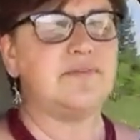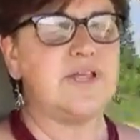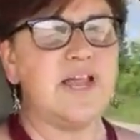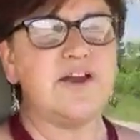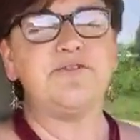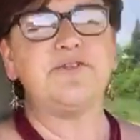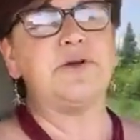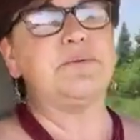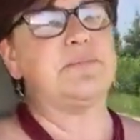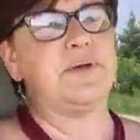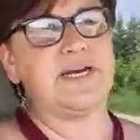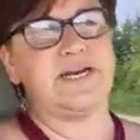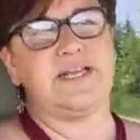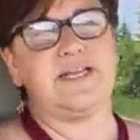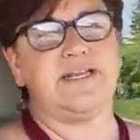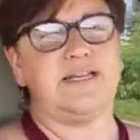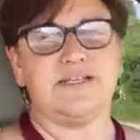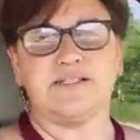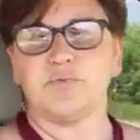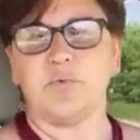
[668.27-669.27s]

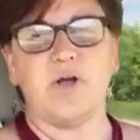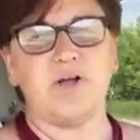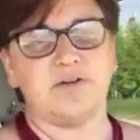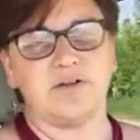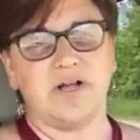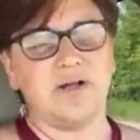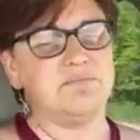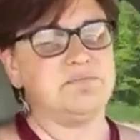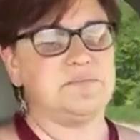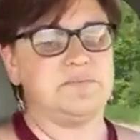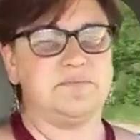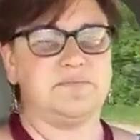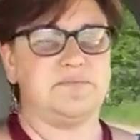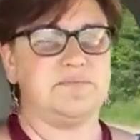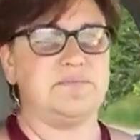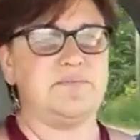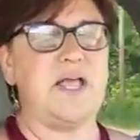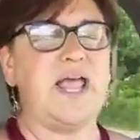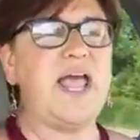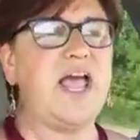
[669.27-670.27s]
Everybody is
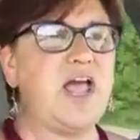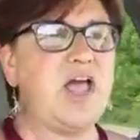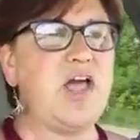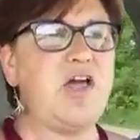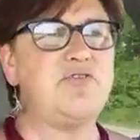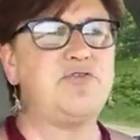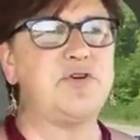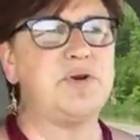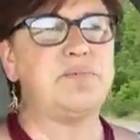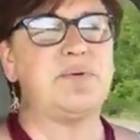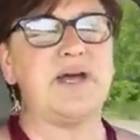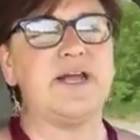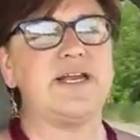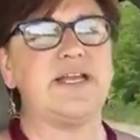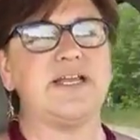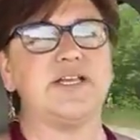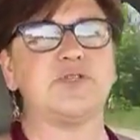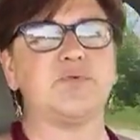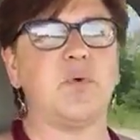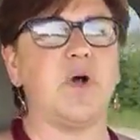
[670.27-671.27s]
welcome.
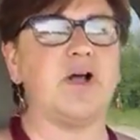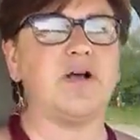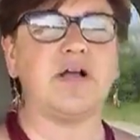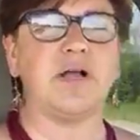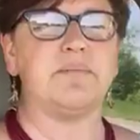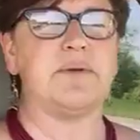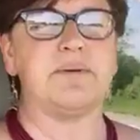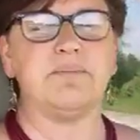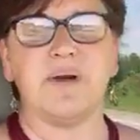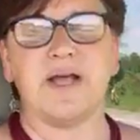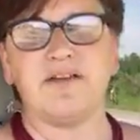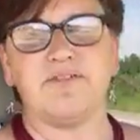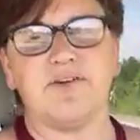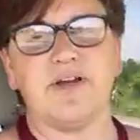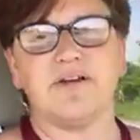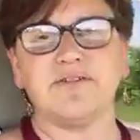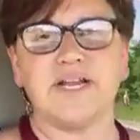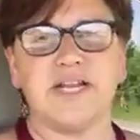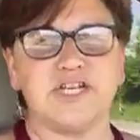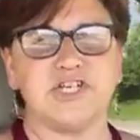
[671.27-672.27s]
Everybody is welcome in my
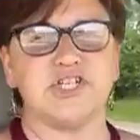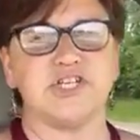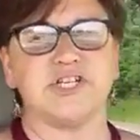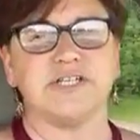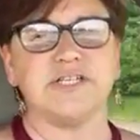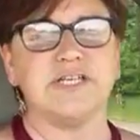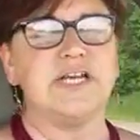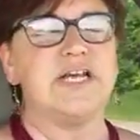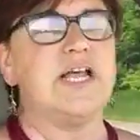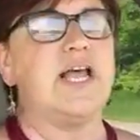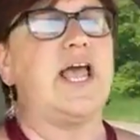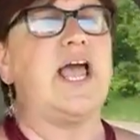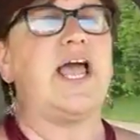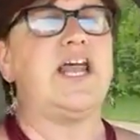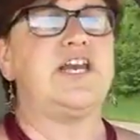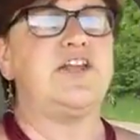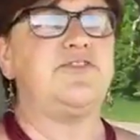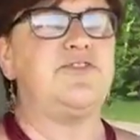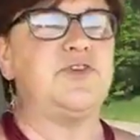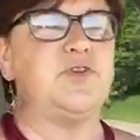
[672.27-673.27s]
foundation.
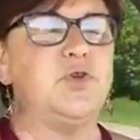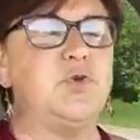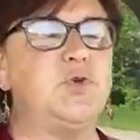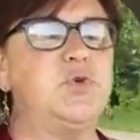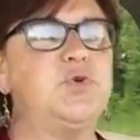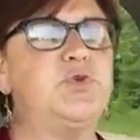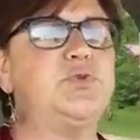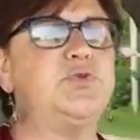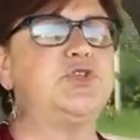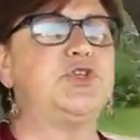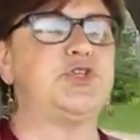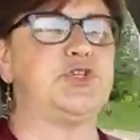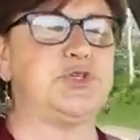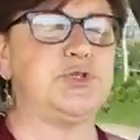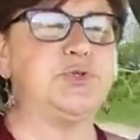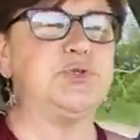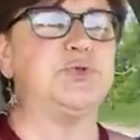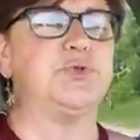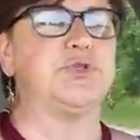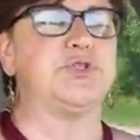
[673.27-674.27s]
And if you
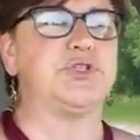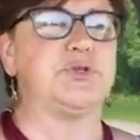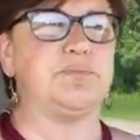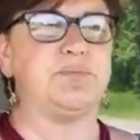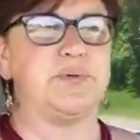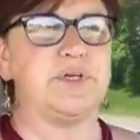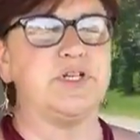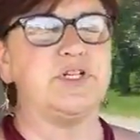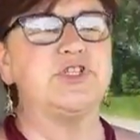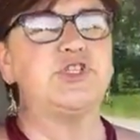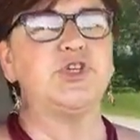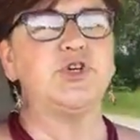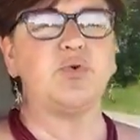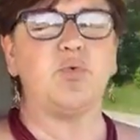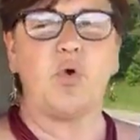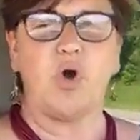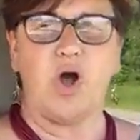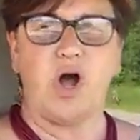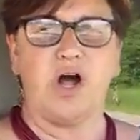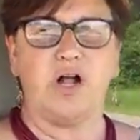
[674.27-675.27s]
choose to build
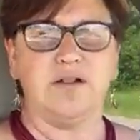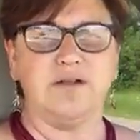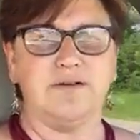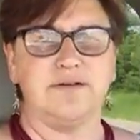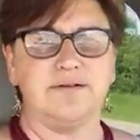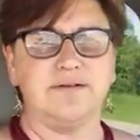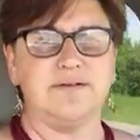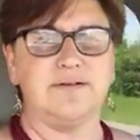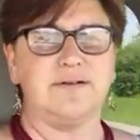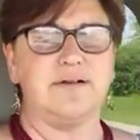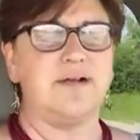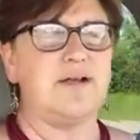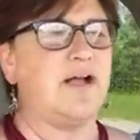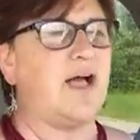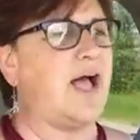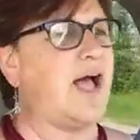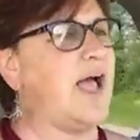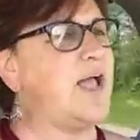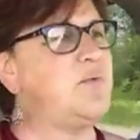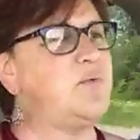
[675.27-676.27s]
your wall,
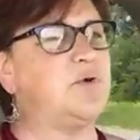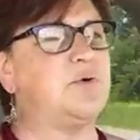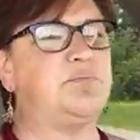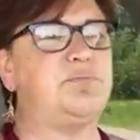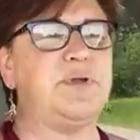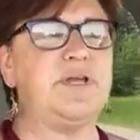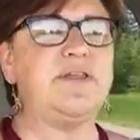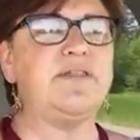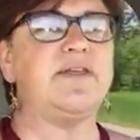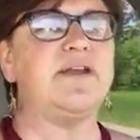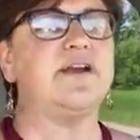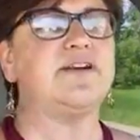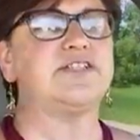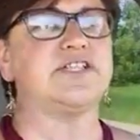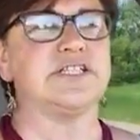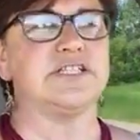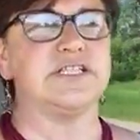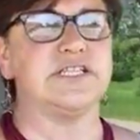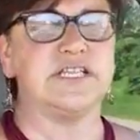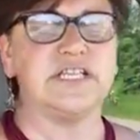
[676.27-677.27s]
I will be there
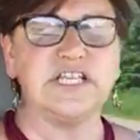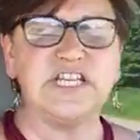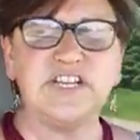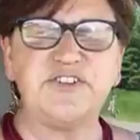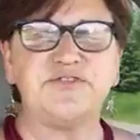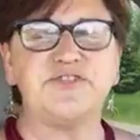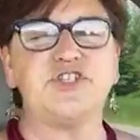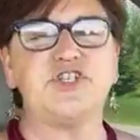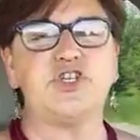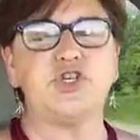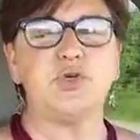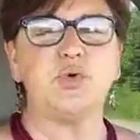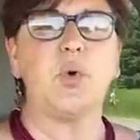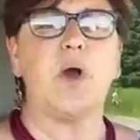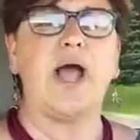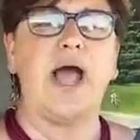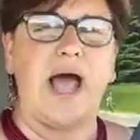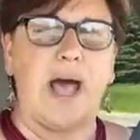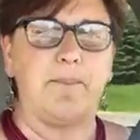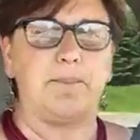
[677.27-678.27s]
to lift
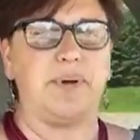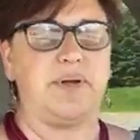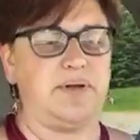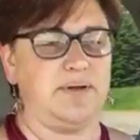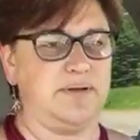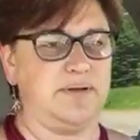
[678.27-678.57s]
you up.